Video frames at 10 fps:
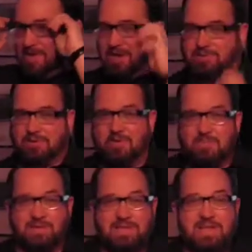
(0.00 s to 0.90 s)
I do
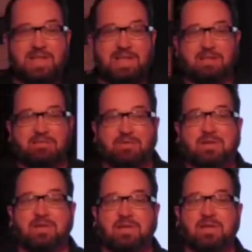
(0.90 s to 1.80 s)
believe
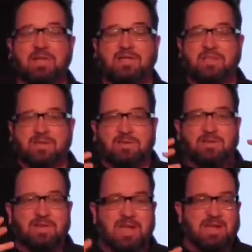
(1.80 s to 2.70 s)
that there
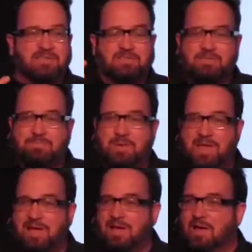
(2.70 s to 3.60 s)
needs to
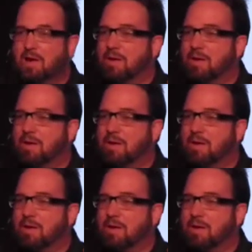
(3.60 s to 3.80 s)
be